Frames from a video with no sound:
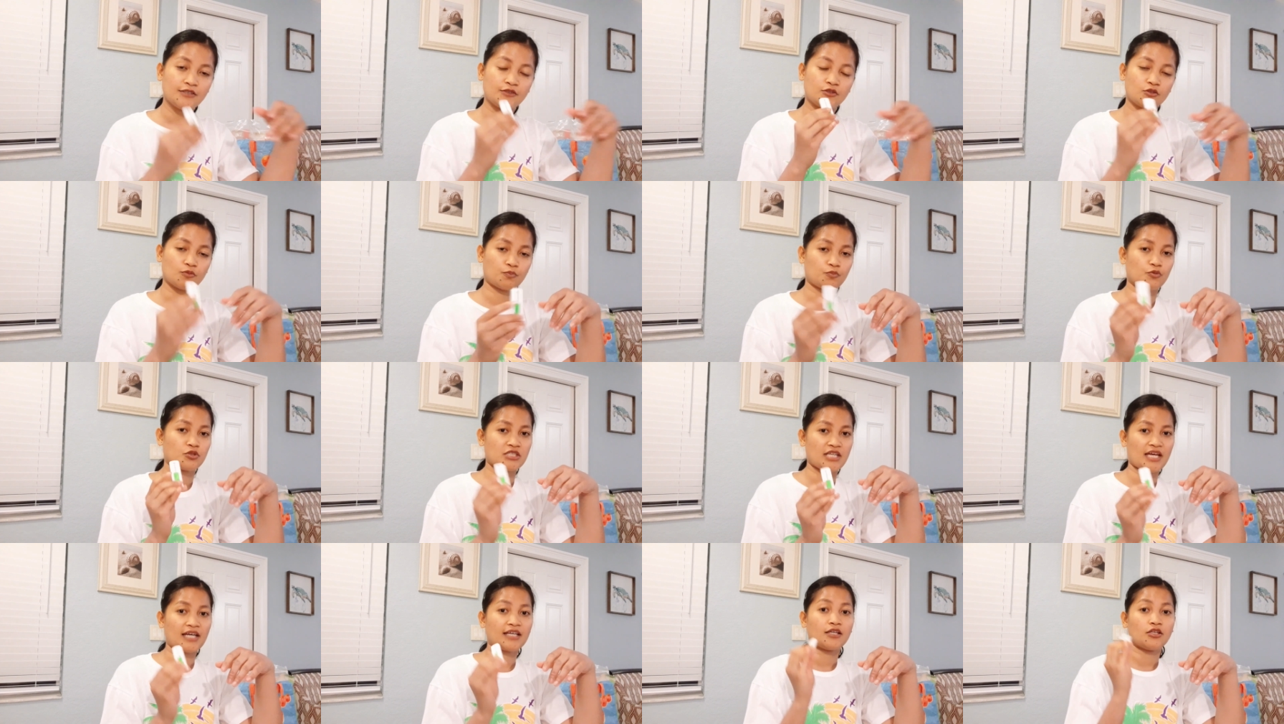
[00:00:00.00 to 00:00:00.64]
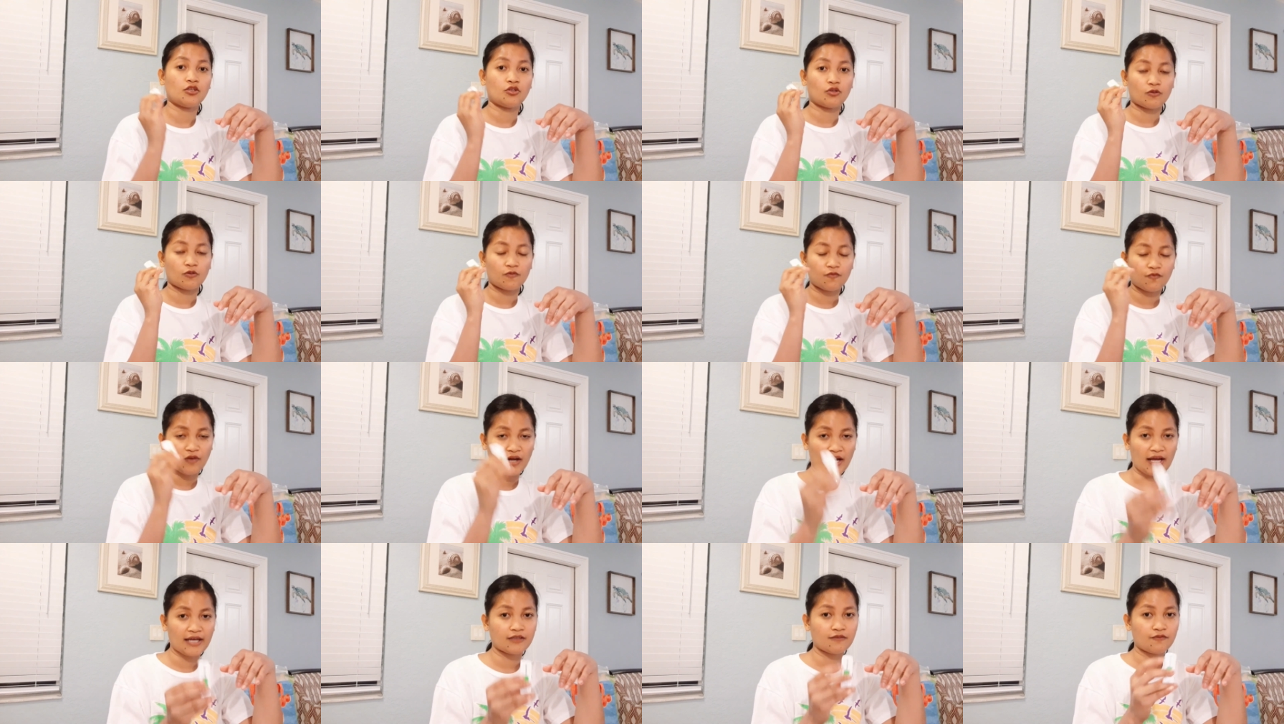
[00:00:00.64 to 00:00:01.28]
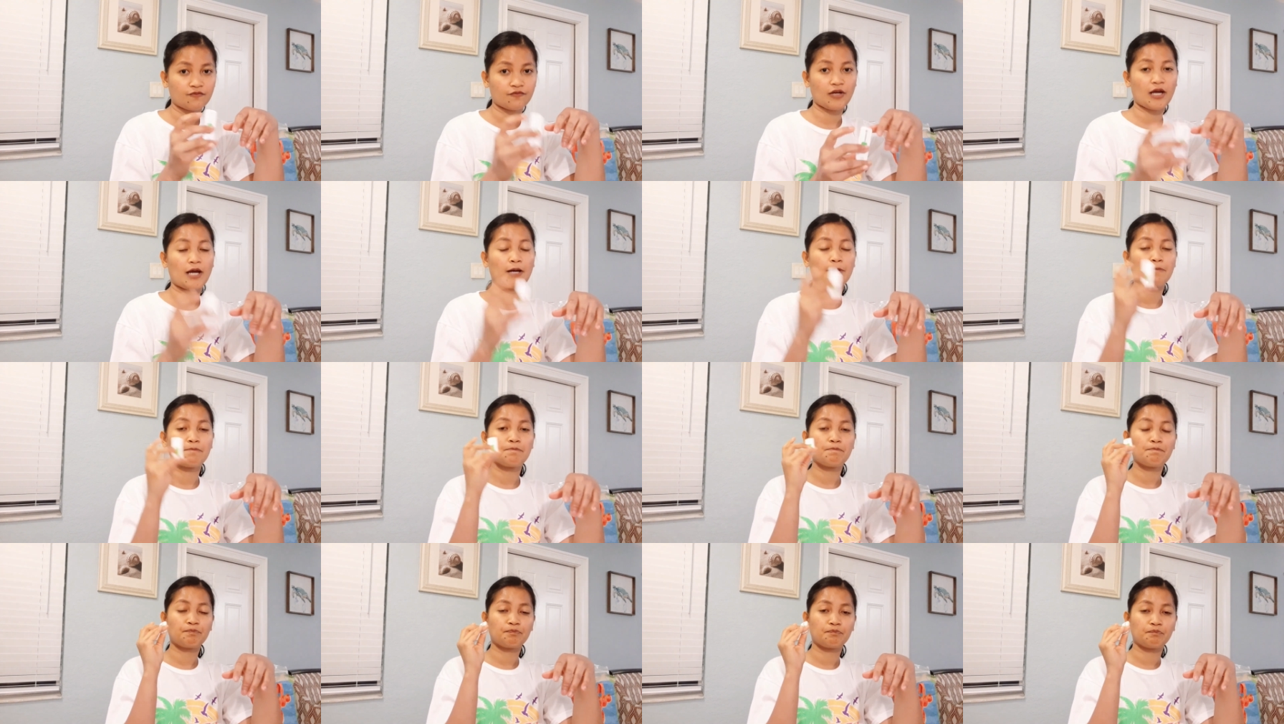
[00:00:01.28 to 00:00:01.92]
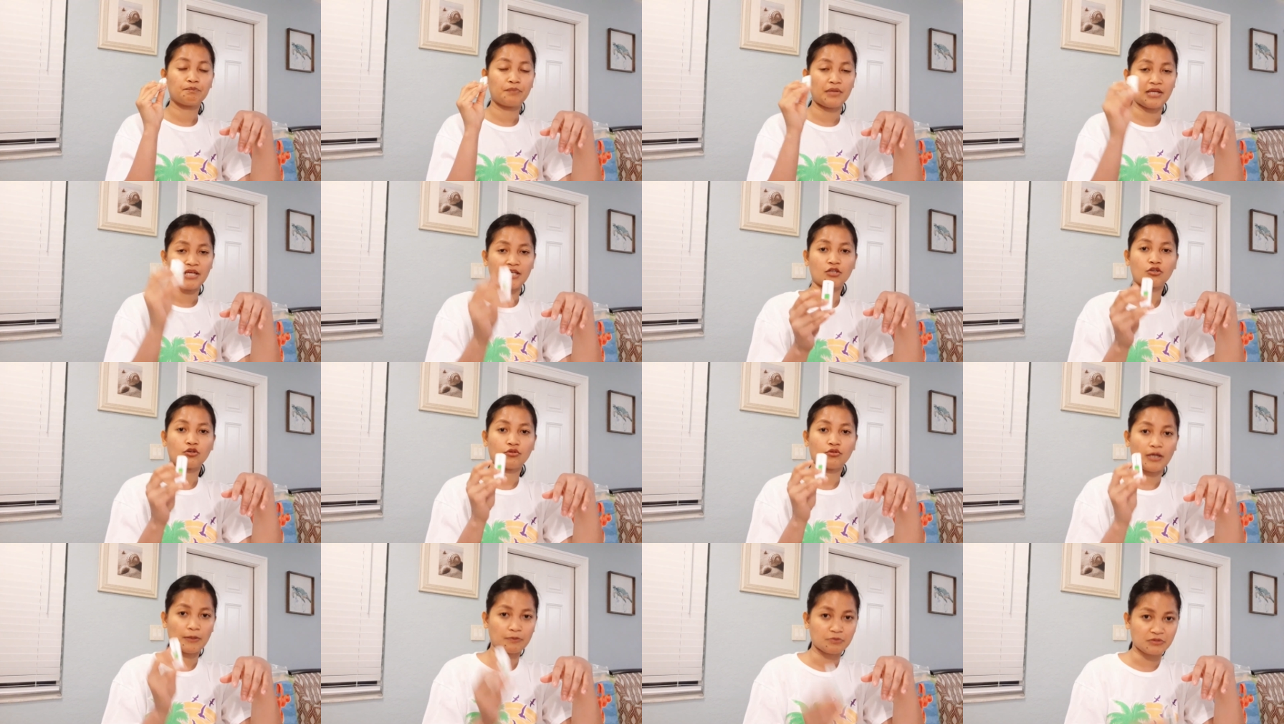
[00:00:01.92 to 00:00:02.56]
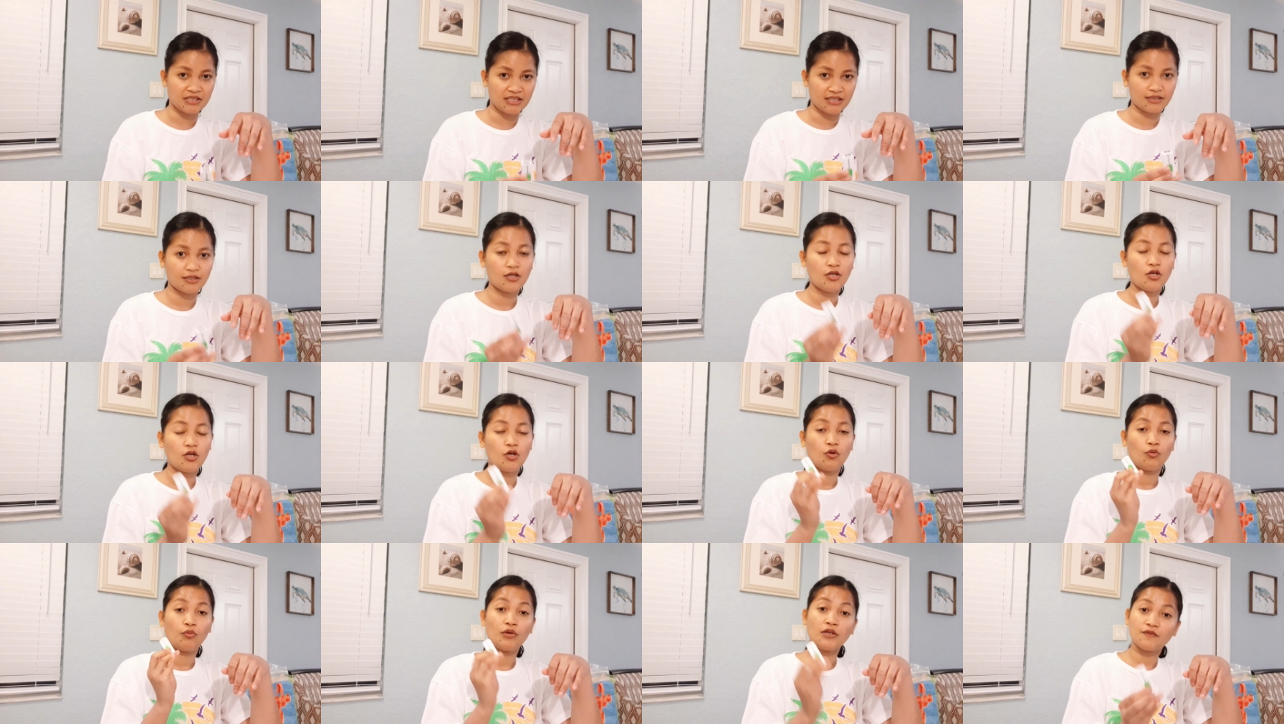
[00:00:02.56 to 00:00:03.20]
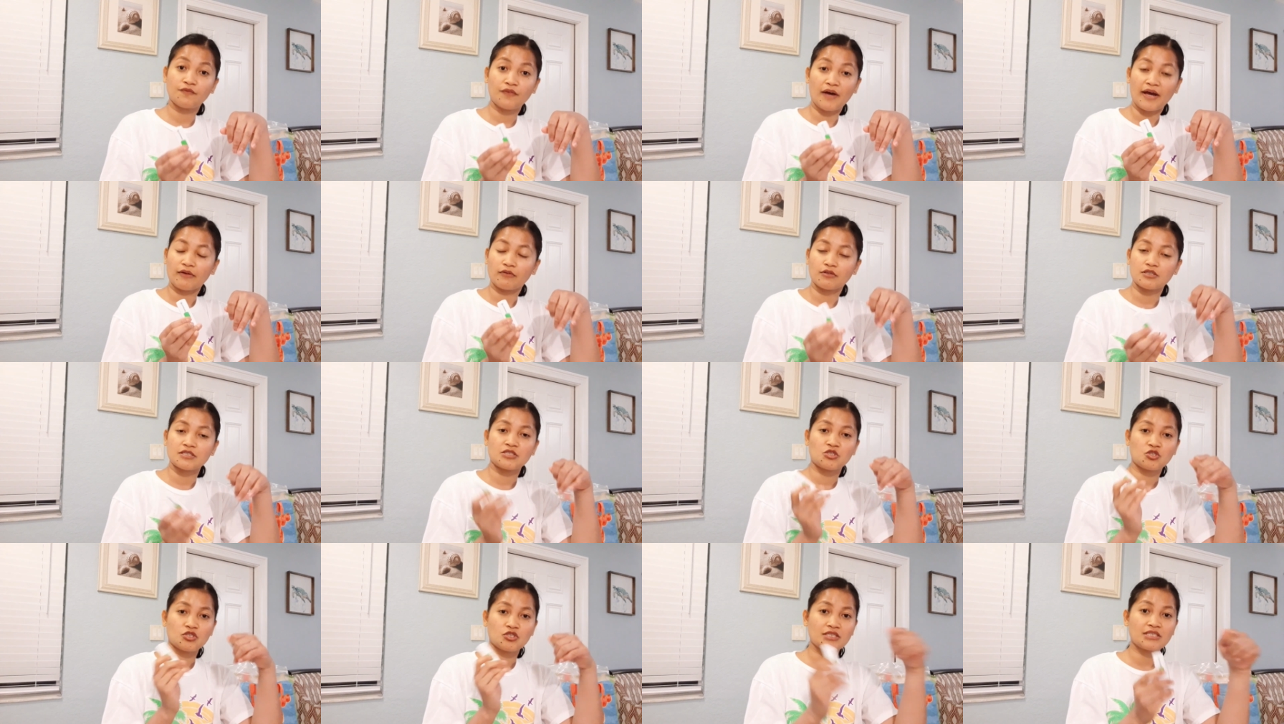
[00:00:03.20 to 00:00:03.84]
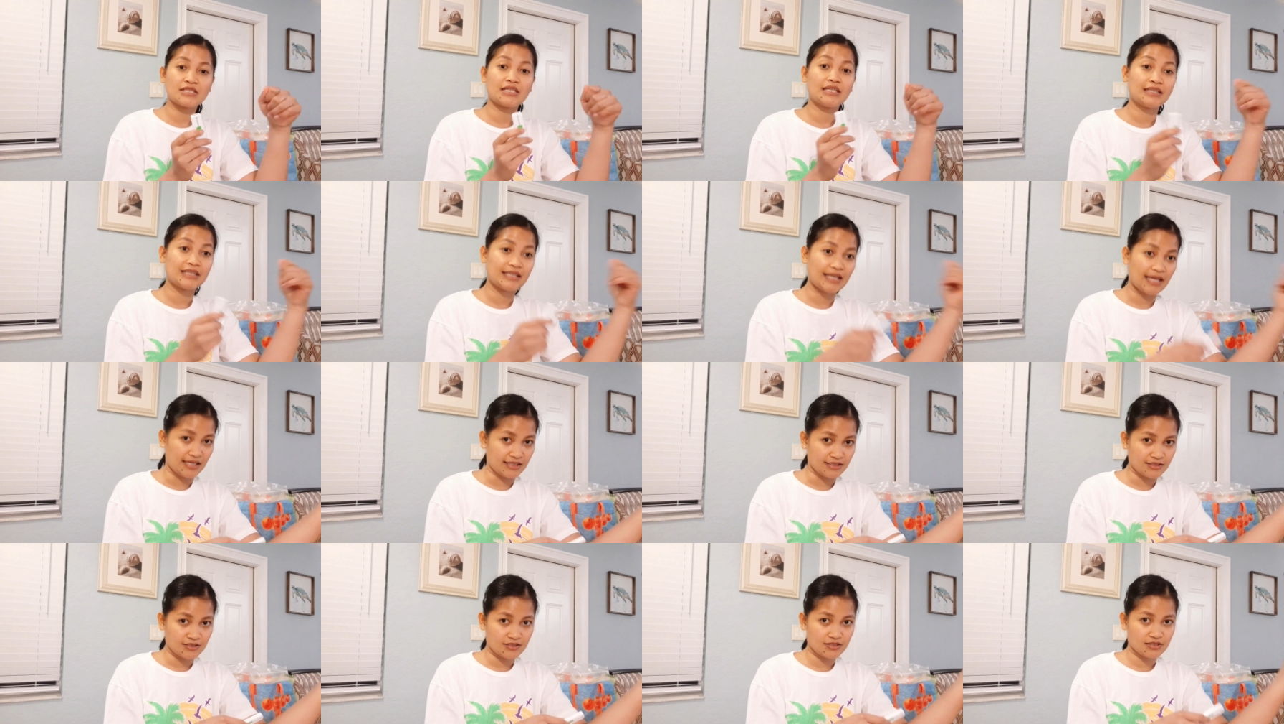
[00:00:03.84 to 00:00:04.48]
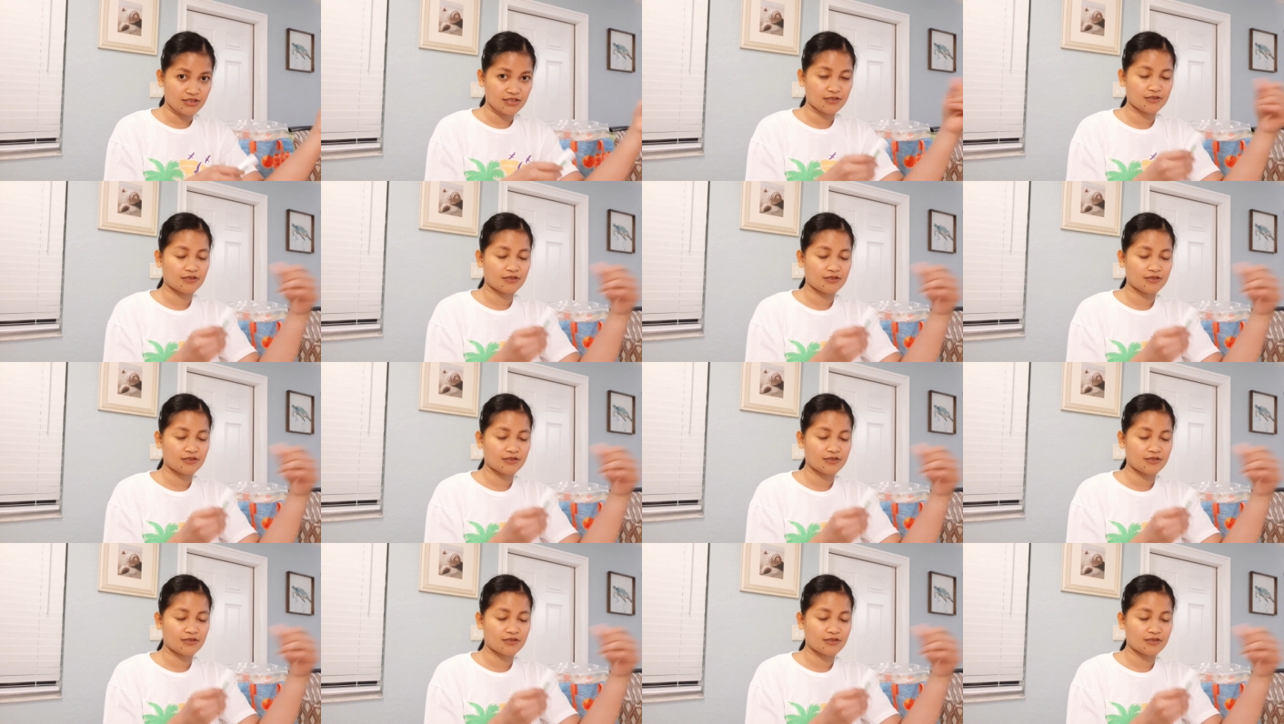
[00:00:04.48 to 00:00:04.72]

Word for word: to protect your file from being corrupted with virus just in case.